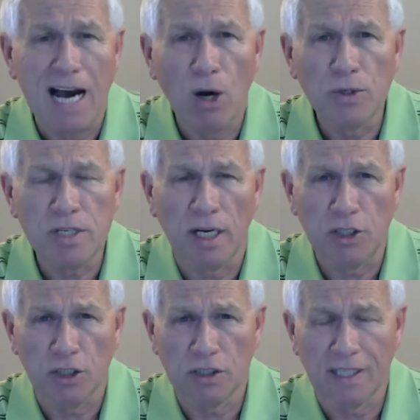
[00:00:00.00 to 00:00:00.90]

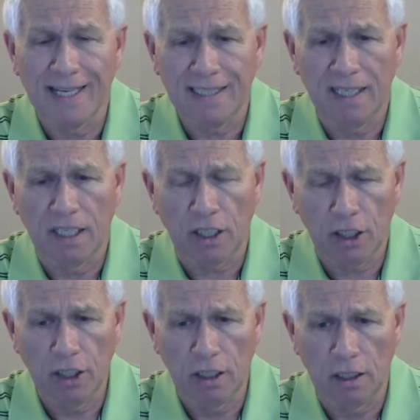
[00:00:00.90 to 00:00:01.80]
touches that can
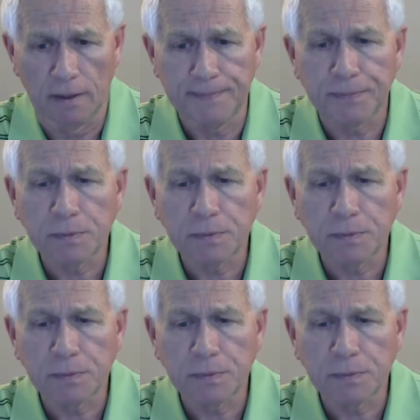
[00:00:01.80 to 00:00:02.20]
occur